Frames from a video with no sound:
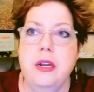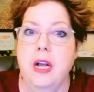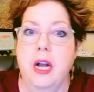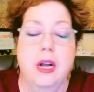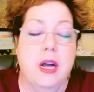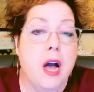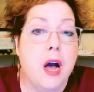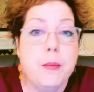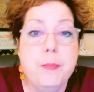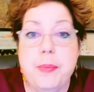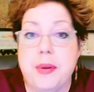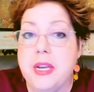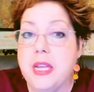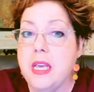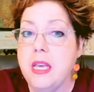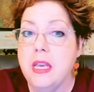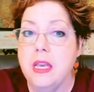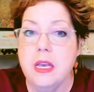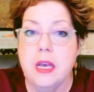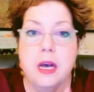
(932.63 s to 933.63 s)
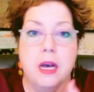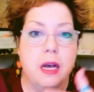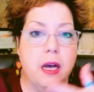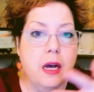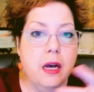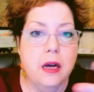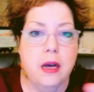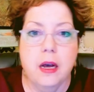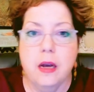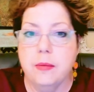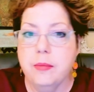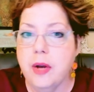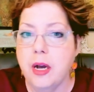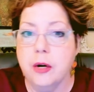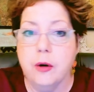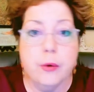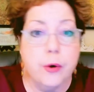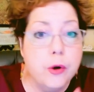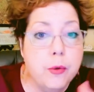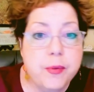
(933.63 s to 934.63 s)
company, a
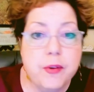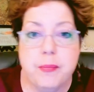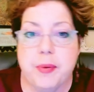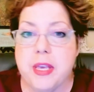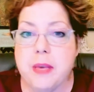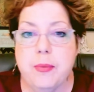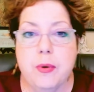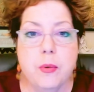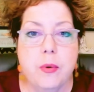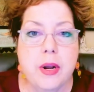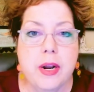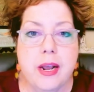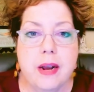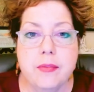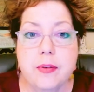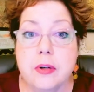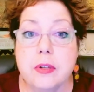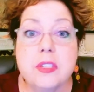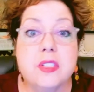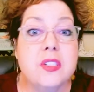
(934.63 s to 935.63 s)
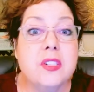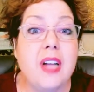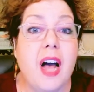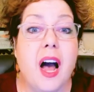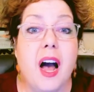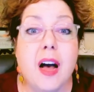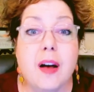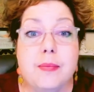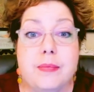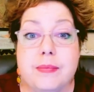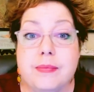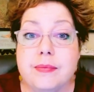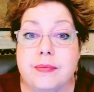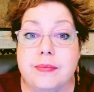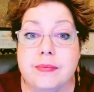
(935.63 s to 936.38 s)
group of people, whatever, stop.